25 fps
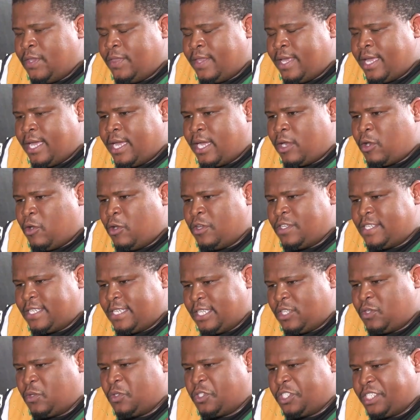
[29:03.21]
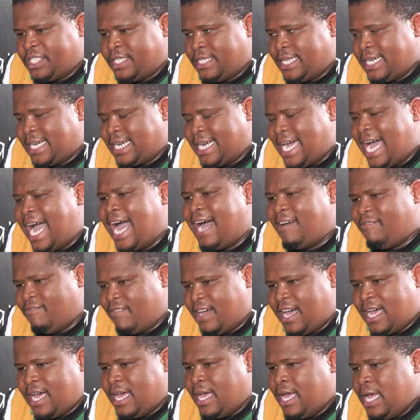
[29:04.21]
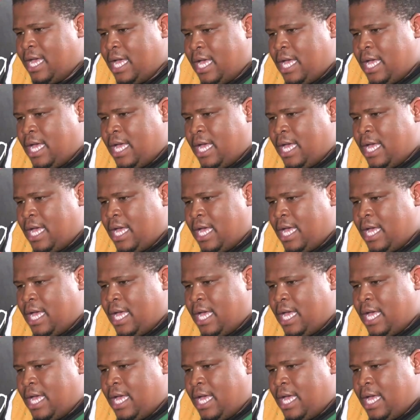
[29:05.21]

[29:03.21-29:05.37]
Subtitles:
the constitution, the cover